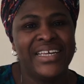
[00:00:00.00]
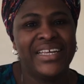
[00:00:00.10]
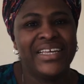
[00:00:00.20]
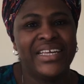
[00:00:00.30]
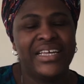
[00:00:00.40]

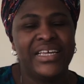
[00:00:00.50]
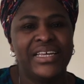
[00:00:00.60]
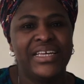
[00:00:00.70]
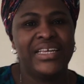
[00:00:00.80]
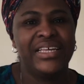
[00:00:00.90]
Well,
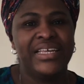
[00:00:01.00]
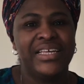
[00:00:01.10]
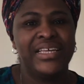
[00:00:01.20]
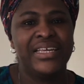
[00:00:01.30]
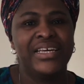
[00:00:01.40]

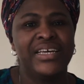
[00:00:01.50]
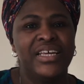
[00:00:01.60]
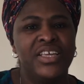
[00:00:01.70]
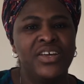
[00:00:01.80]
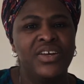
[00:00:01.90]
actually, we could
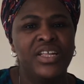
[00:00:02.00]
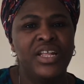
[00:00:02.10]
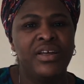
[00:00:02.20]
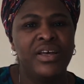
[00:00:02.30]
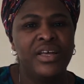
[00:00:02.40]
give you
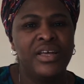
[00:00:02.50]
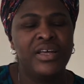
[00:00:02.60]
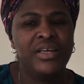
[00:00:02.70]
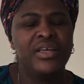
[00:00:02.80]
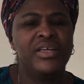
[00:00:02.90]
general
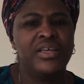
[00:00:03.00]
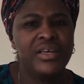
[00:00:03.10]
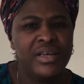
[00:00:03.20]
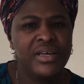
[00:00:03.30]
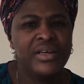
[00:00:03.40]

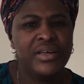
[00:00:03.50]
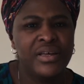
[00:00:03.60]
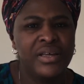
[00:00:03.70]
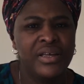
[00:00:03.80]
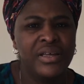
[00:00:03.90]
anesthesia,
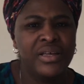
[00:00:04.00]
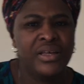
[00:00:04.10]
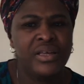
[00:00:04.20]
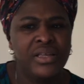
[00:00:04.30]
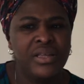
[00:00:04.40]

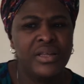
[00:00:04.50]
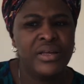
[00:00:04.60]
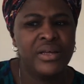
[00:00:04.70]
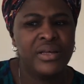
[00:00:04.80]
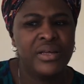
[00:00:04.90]

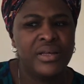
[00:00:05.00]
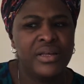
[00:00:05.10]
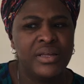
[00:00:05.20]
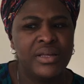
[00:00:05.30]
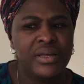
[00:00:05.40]
regional
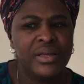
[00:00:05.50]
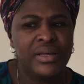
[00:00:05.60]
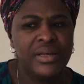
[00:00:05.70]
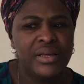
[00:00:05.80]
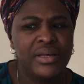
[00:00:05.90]
anesthesia,
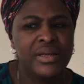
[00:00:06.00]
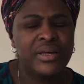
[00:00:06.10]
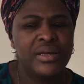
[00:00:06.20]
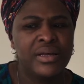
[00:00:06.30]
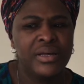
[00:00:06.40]

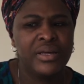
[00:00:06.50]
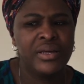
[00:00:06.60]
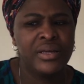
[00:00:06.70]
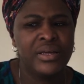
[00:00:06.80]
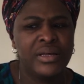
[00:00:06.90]
and maybe
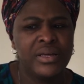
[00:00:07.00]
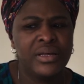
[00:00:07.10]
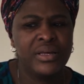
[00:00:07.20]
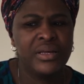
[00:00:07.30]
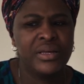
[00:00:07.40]
at the
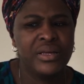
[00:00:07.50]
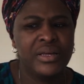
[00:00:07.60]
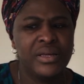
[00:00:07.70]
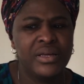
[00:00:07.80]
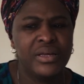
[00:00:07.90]
end,
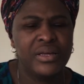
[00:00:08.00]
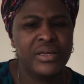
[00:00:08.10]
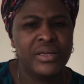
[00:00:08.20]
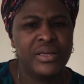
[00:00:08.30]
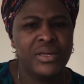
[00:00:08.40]
we
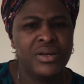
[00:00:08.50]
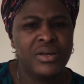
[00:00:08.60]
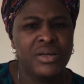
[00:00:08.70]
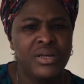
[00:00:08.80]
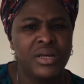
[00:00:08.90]
could give
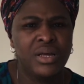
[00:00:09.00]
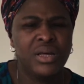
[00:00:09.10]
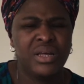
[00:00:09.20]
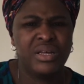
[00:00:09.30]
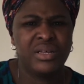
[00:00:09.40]
you
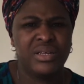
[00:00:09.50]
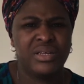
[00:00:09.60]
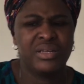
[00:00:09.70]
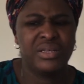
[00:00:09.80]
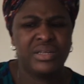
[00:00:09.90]
local
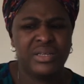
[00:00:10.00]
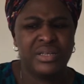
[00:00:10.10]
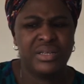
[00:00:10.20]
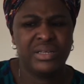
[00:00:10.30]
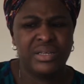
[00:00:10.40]
anesthesia
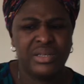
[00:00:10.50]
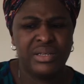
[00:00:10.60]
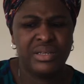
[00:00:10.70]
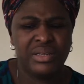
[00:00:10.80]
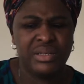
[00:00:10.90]
around the area.